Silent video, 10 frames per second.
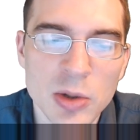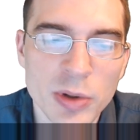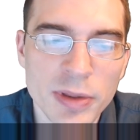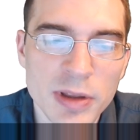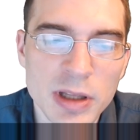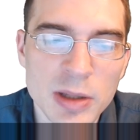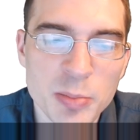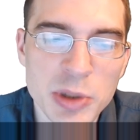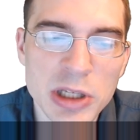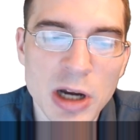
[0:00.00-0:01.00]
with the
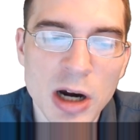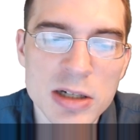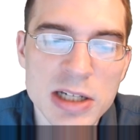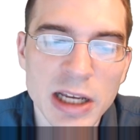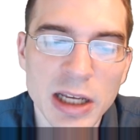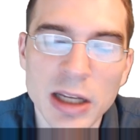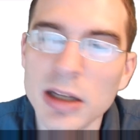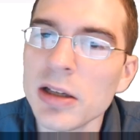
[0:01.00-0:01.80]
br tag,